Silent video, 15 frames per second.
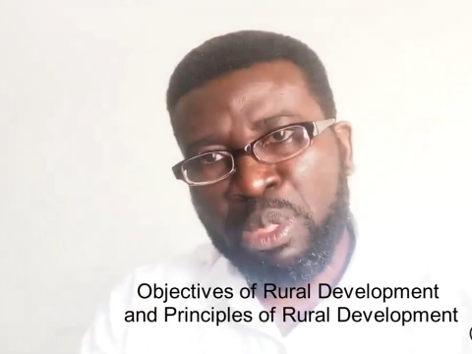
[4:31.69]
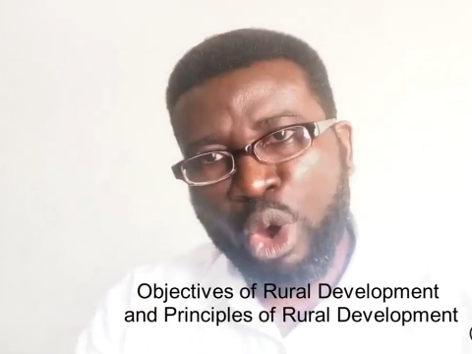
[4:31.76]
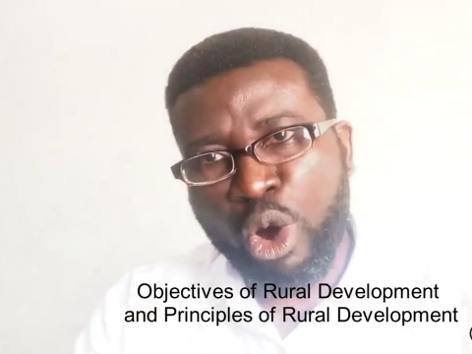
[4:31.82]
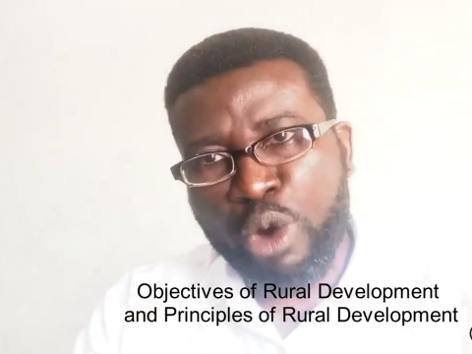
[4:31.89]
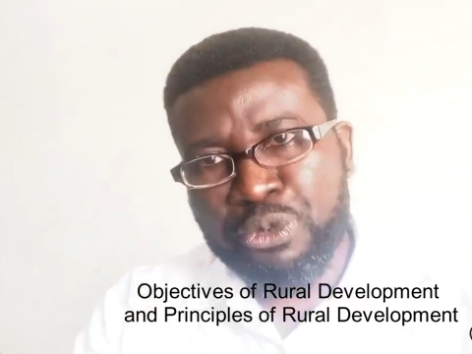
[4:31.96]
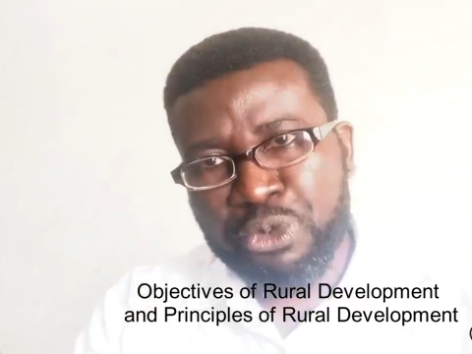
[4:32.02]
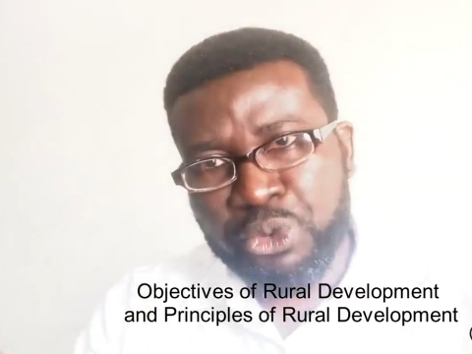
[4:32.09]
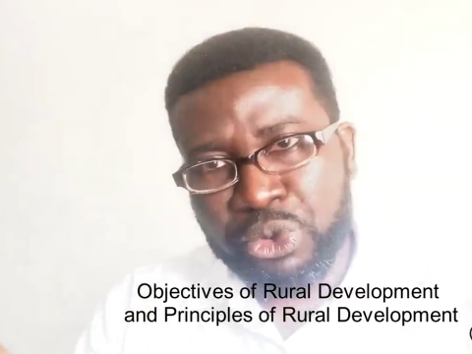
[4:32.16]

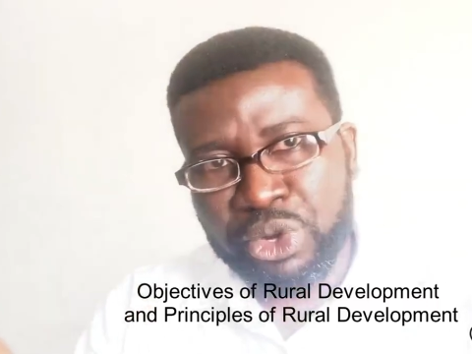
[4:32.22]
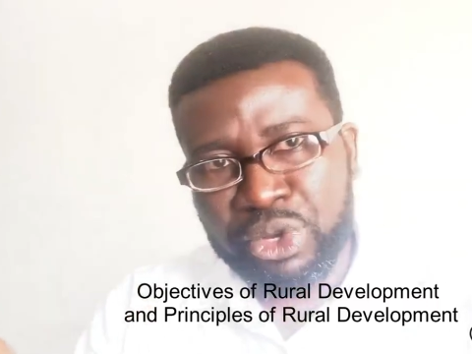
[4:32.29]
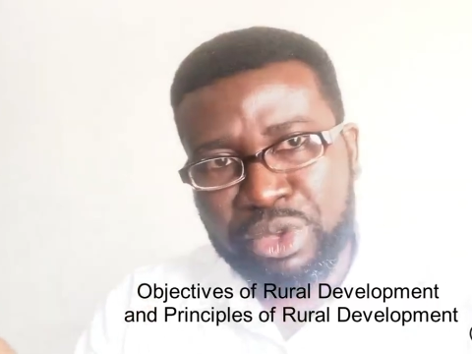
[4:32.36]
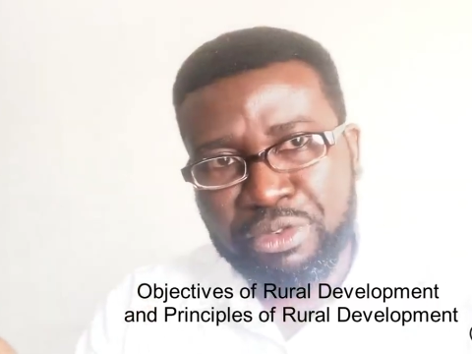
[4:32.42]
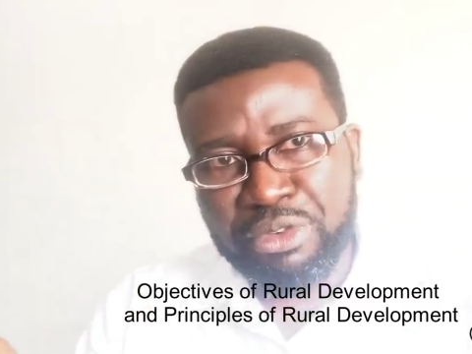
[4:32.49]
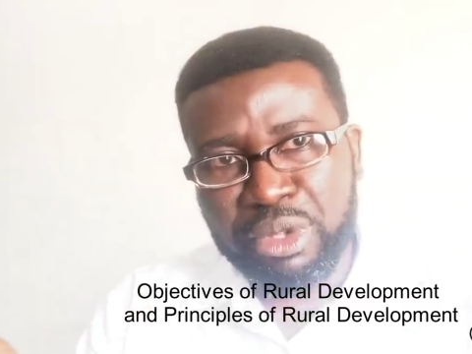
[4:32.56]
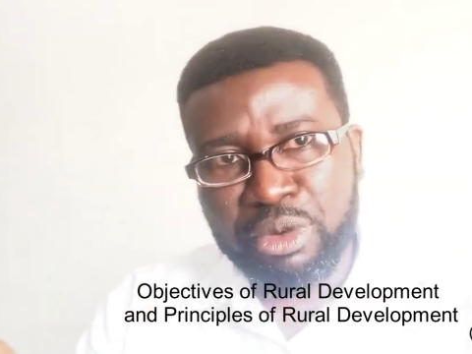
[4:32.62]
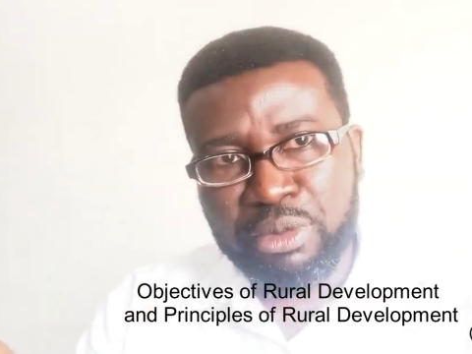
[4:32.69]
of rural
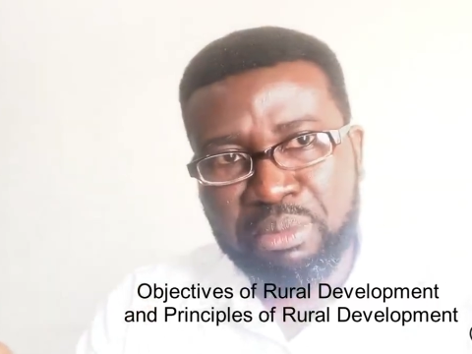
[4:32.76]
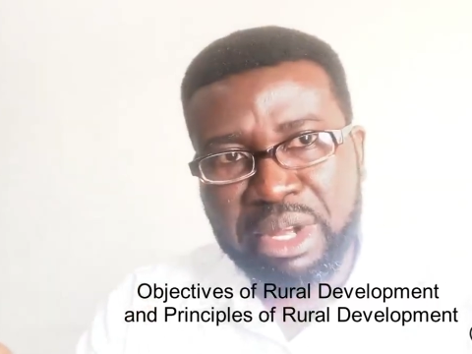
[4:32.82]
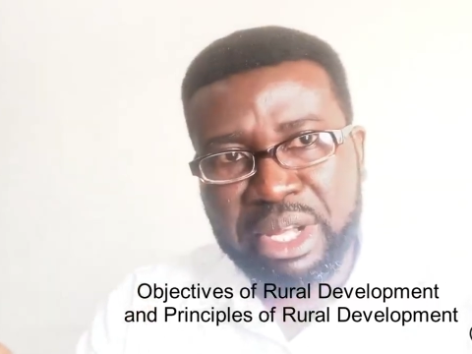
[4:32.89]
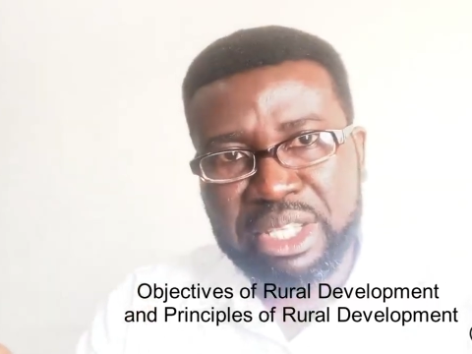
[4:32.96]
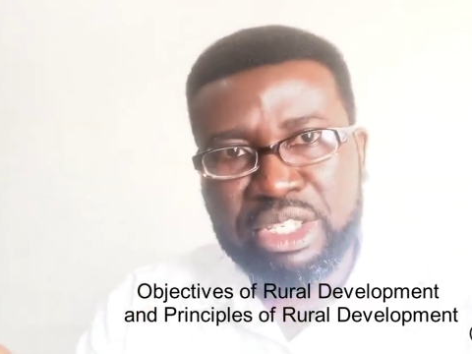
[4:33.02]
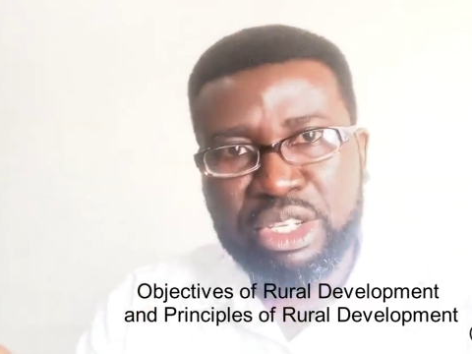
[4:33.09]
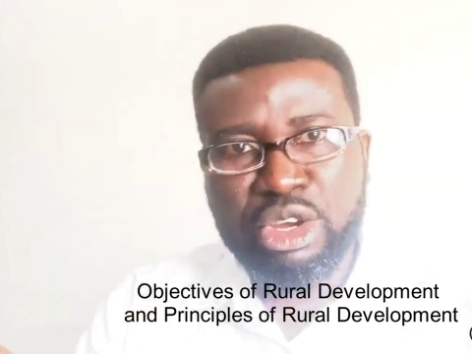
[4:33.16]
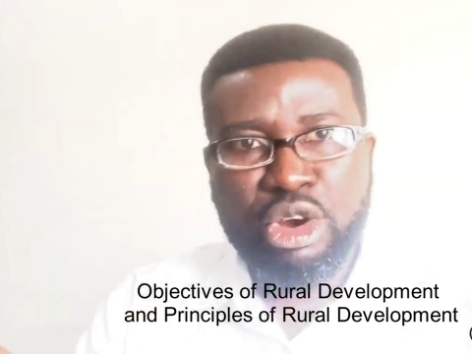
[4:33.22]

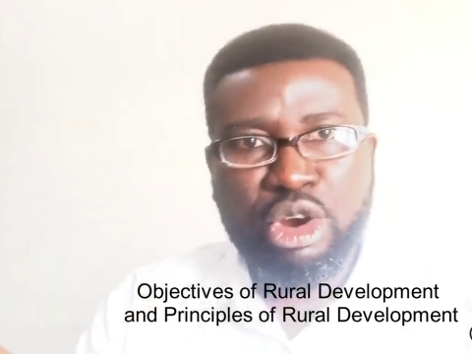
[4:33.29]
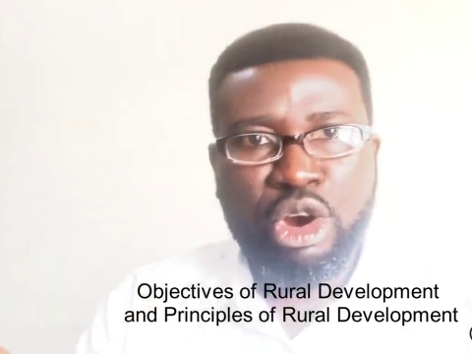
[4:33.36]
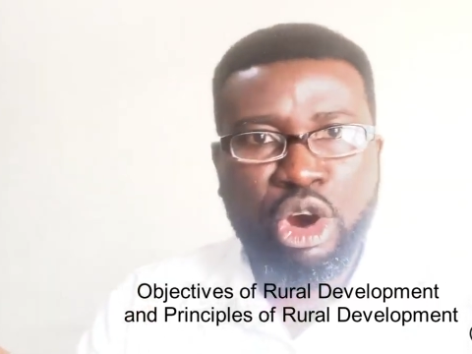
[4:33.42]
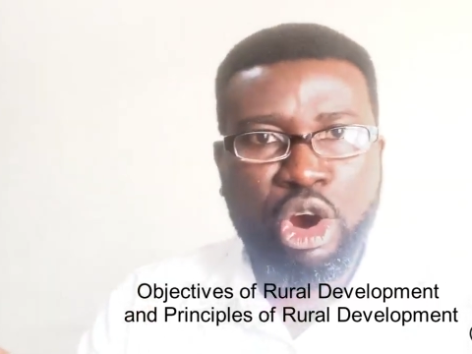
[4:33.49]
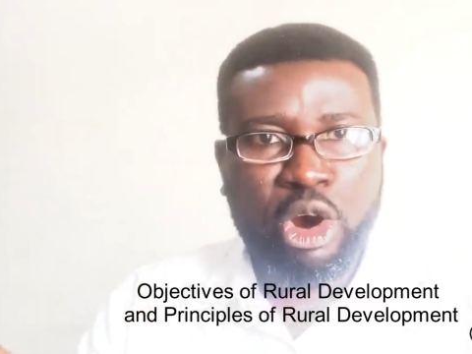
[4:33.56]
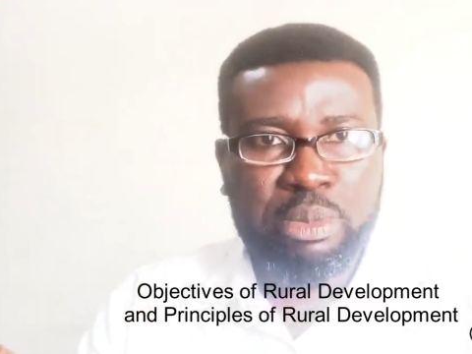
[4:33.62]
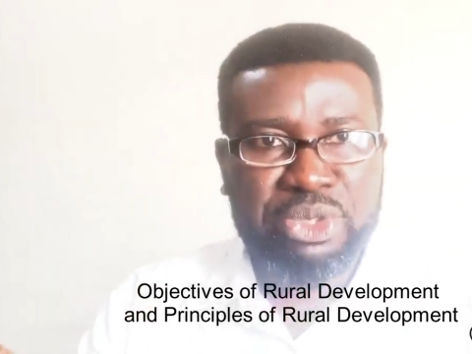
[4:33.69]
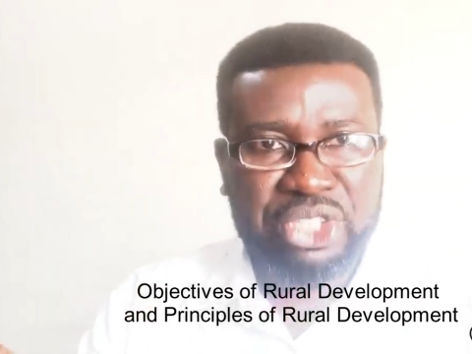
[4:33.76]
development
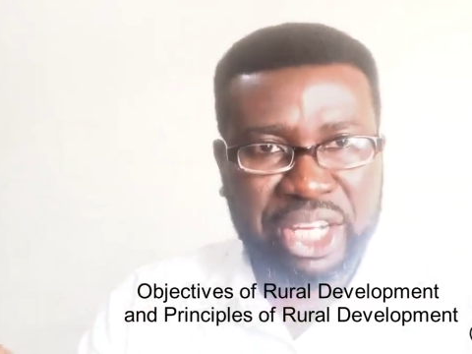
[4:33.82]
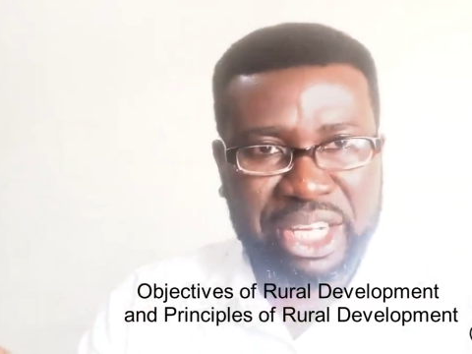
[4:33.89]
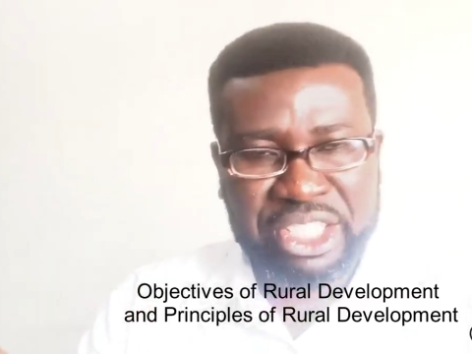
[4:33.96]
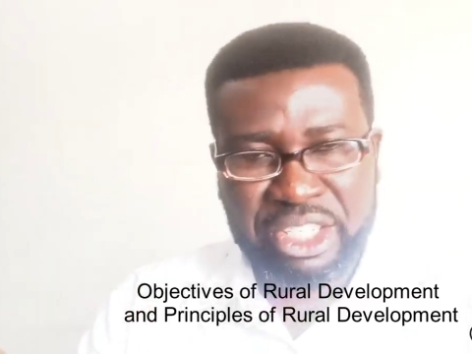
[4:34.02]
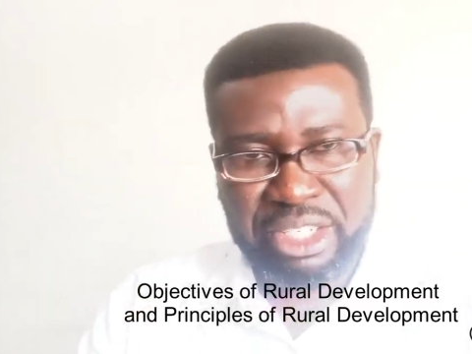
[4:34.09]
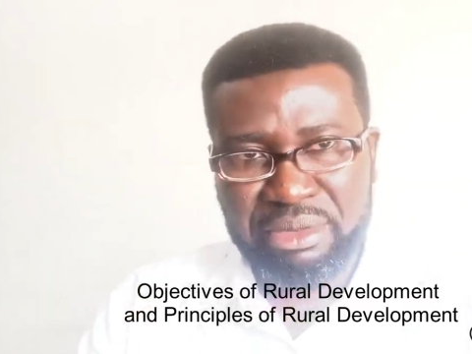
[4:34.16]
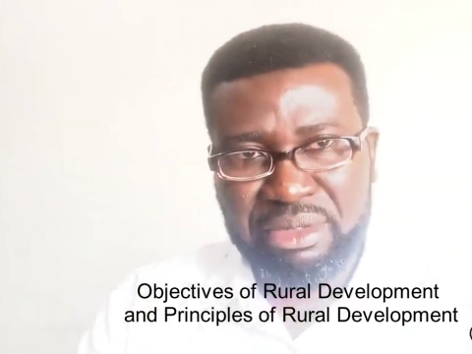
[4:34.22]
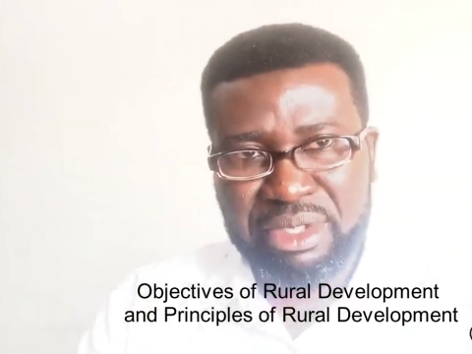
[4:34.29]

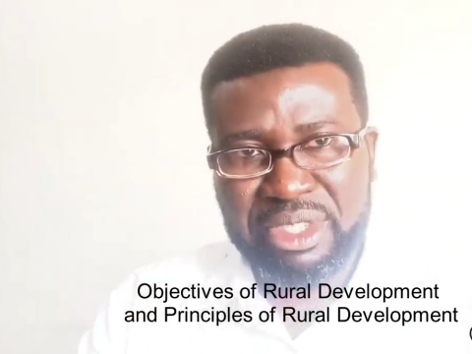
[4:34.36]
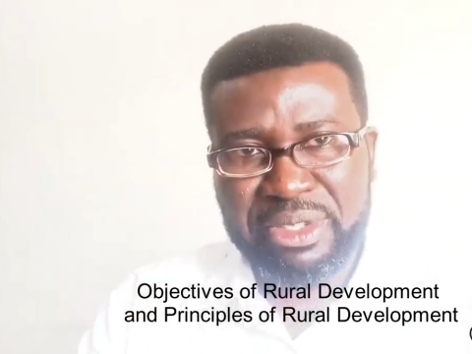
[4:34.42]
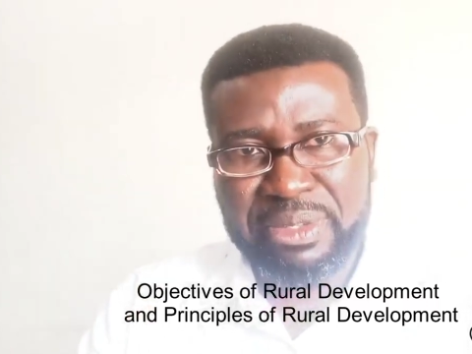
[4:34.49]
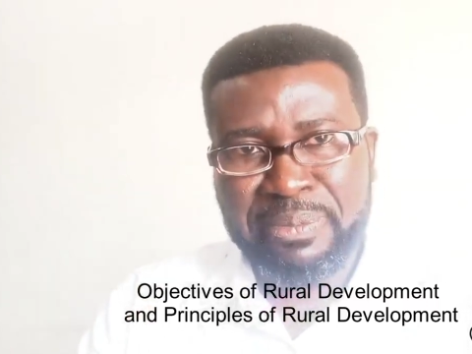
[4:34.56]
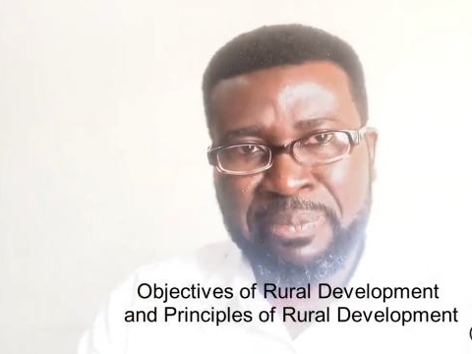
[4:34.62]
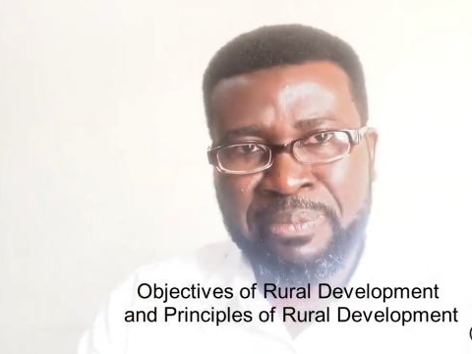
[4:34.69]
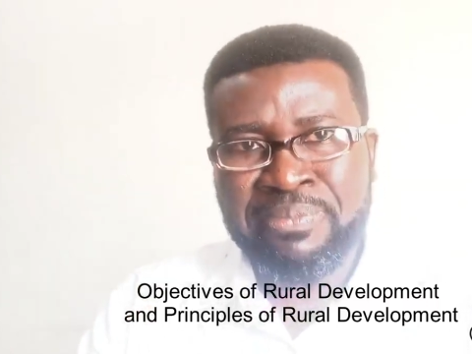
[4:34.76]
objectives.